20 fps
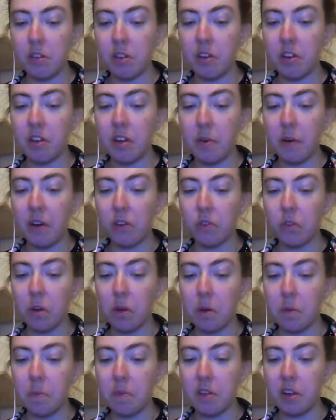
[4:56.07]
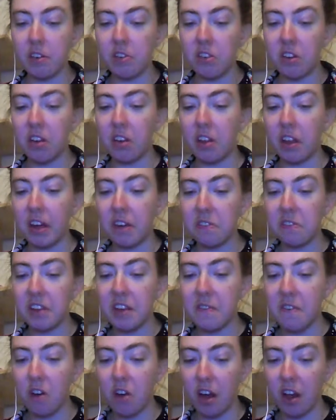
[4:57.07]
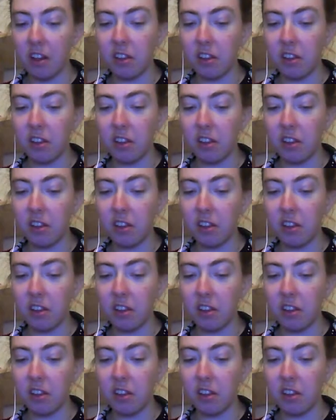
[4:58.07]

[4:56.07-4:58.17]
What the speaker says: to the US for potentially life-saving